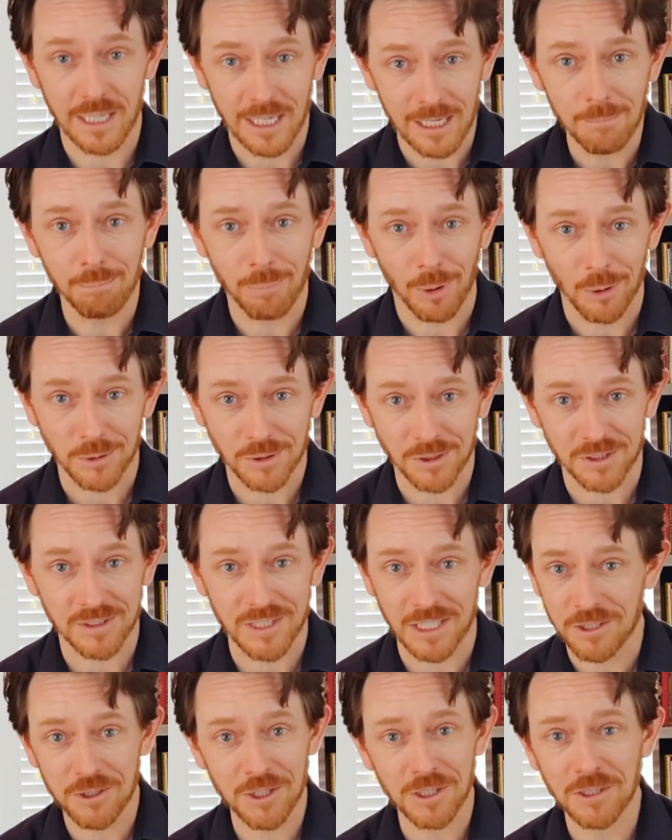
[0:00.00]
impulses
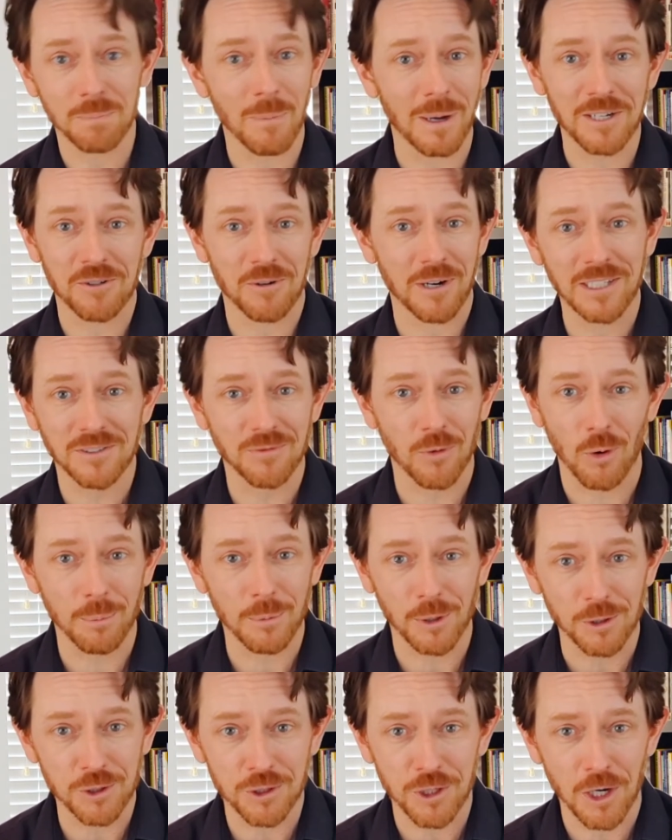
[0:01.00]
that just might transform
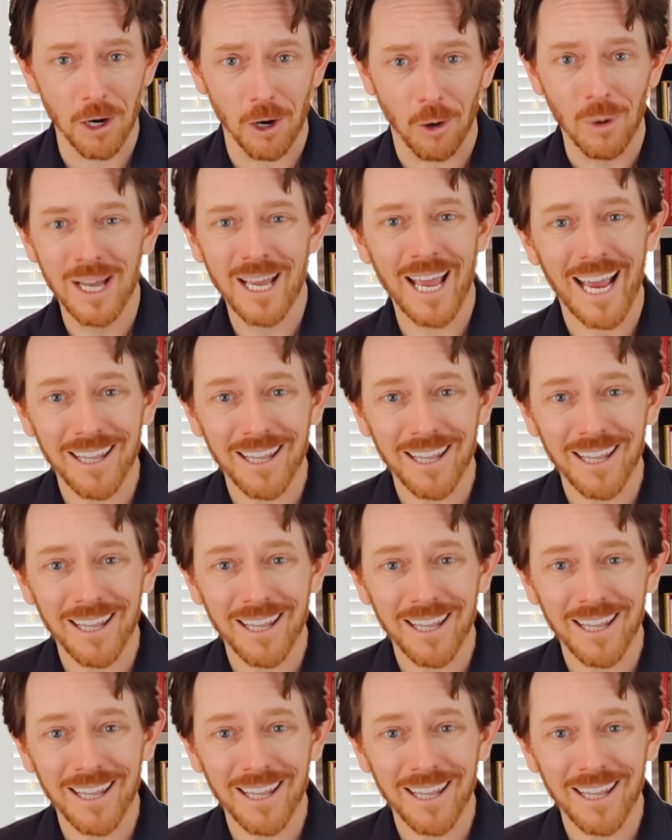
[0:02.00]
your show.